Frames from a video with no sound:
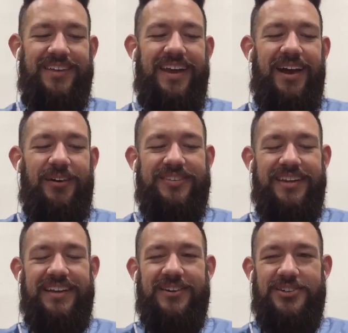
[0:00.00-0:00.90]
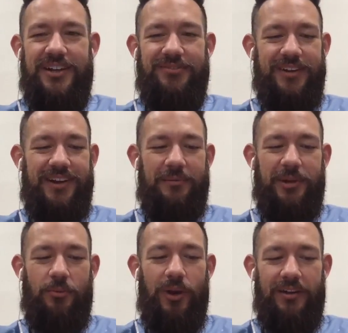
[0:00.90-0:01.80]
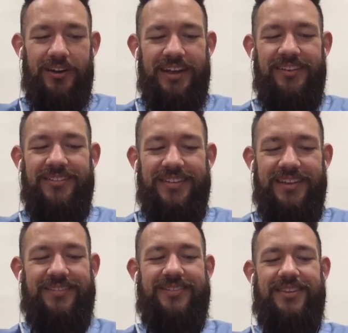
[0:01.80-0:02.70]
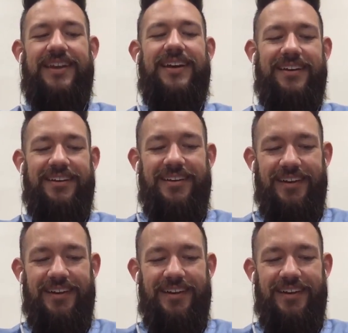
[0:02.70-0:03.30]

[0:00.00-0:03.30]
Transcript: was sitting there trying to figure it out. I'm like, where is this thing?